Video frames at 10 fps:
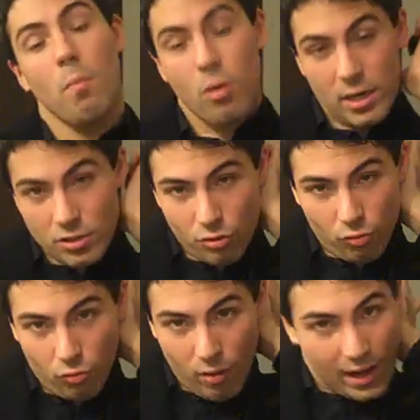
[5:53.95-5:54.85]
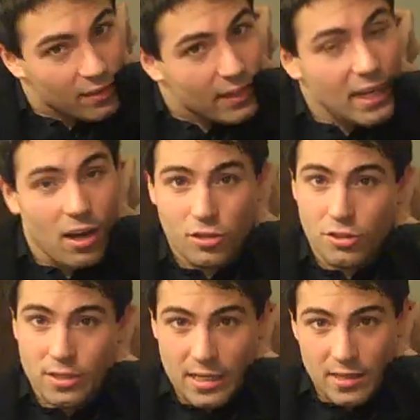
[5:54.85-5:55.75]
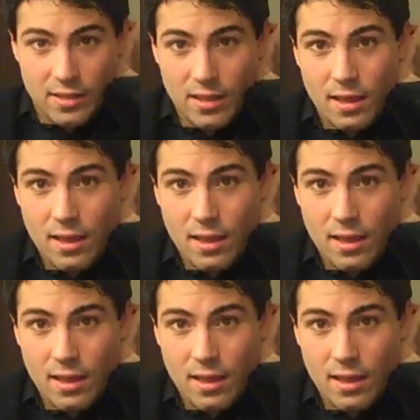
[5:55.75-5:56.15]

put it directly underneath